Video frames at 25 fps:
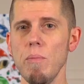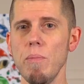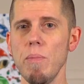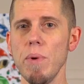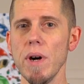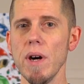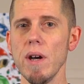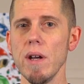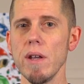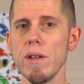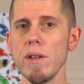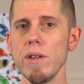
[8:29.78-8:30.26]

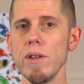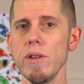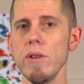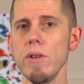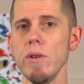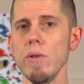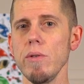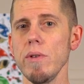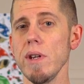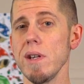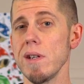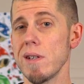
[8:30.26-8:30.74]
but
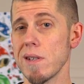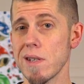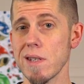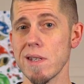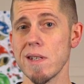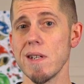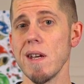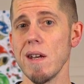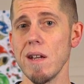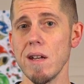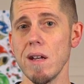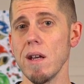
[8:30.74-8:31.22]
you need to
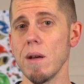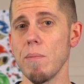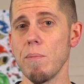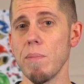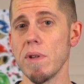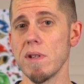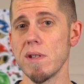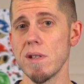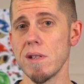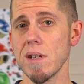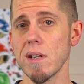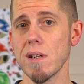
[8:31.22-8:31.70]
stand up
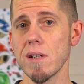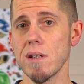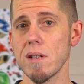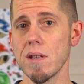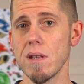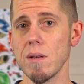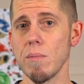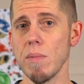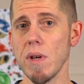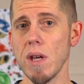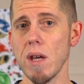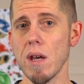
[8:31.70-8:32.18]
and stick it to
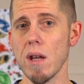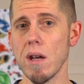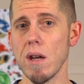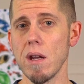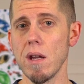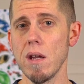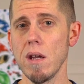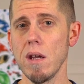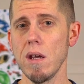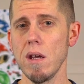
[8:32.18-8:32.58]
the man.